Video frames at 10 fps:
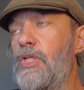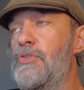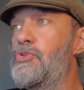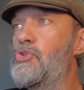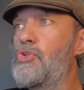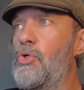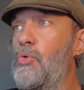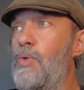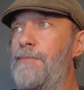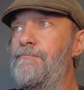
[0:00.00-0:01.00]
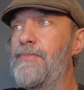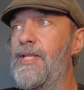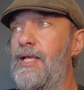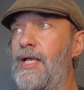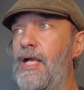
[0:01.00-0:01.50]
So
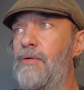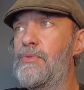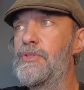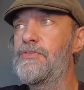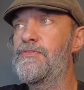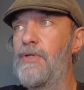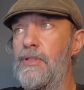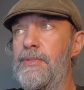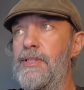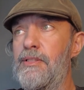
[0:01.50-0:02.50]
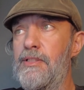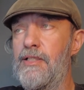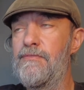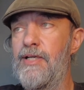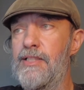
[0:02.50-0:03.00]
I was following the
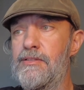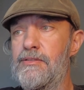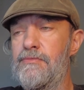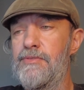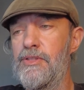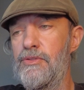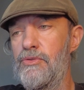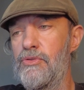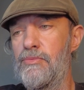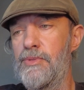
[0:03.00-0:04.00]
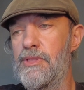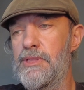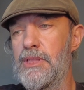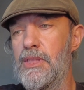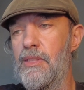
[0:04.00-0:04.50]
advices of the
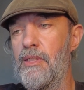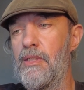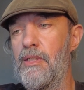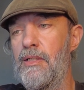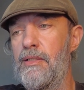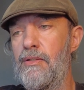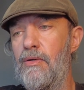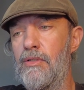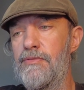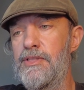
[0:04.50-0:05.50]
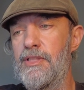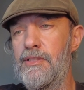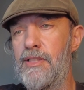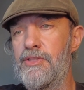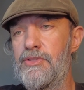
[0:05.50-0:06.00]
YouTubers, and all of a
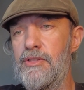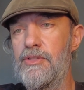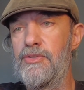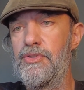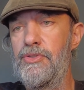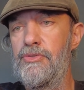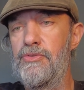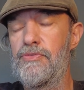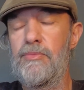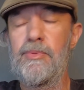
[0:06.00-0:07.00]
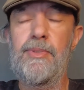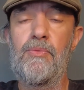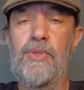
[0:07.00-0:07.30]
sudden I started to use Fomapan